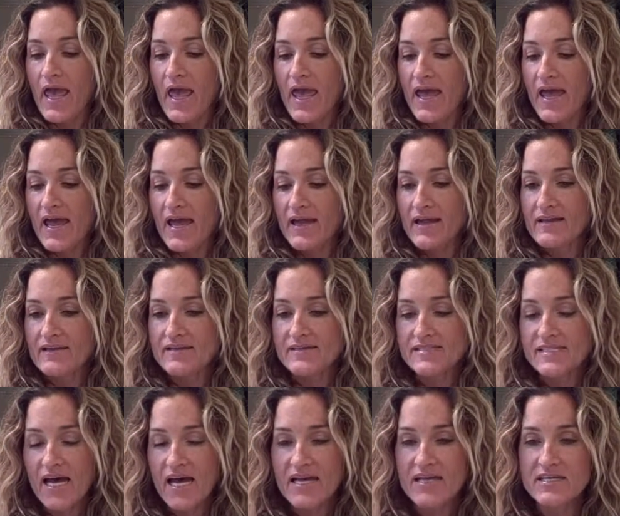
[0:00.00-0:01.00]

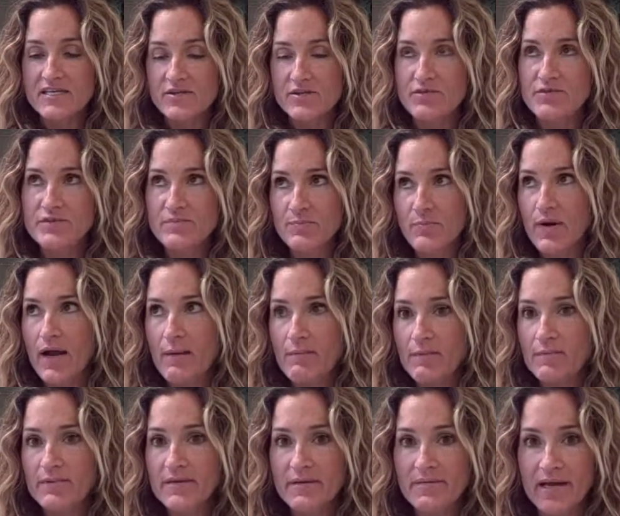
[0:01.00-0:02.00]
And I use
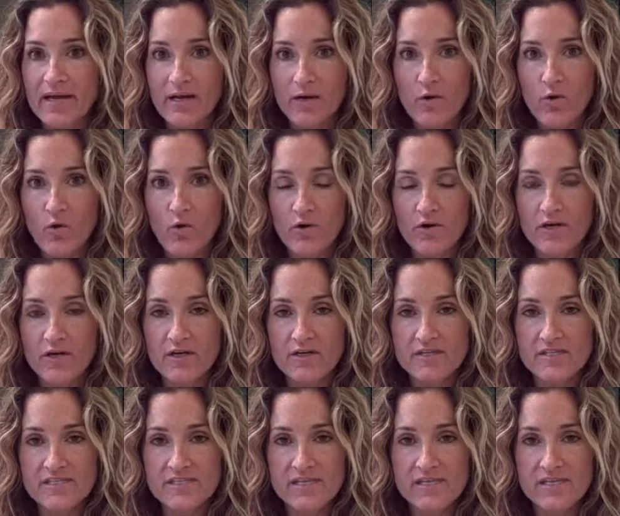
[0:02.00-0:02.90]
probably about a quarter